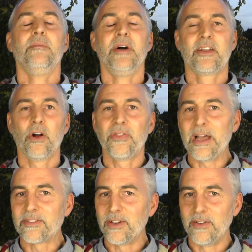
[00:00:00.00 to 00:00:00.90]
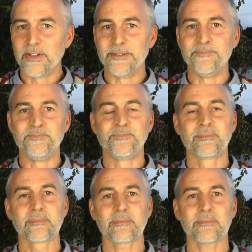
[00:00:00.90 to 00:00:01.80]
My God, that's over.
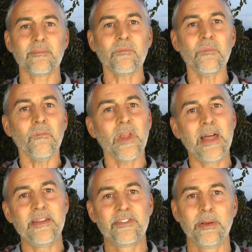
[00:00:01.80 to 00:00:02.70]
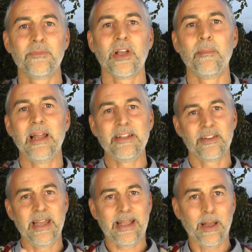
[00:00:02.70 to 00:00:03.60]
And then sometime
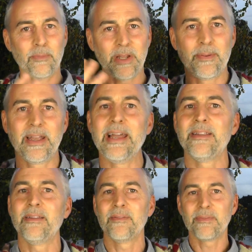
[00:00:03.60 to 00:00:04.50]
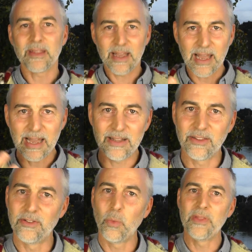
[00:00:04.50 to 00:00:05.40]
later it comes up again,
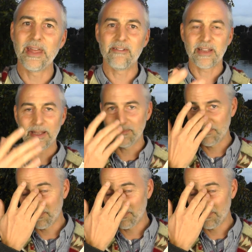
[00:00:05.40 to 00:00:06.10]
and we're there again.